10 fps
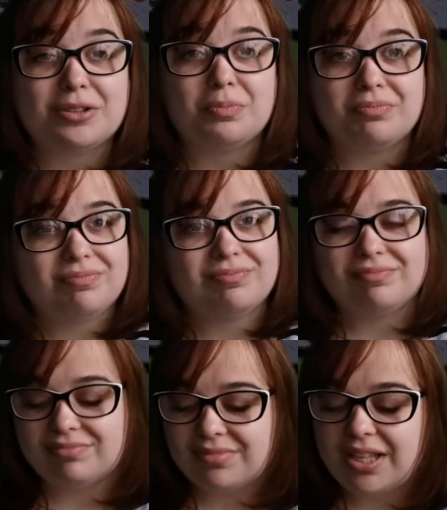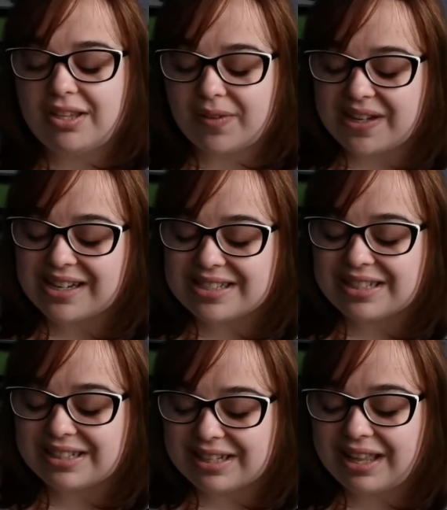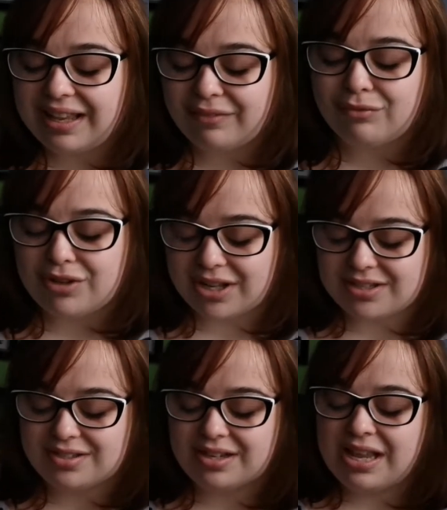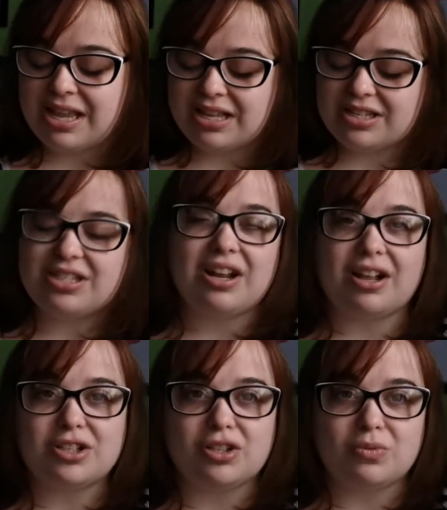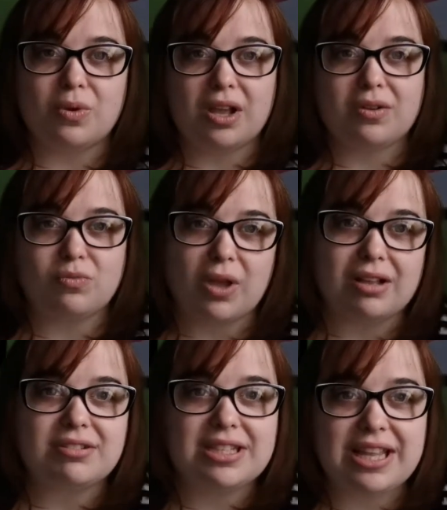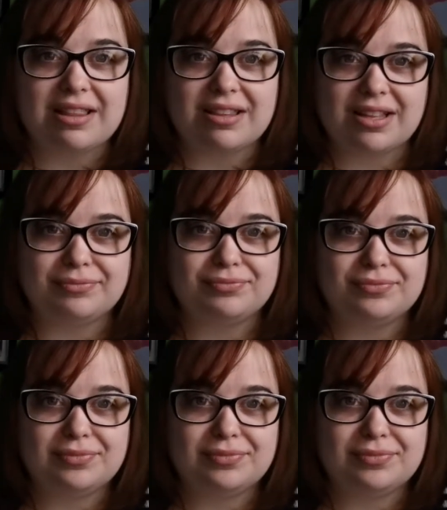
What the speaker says: Just, it's fantastic that they have just started to work well together.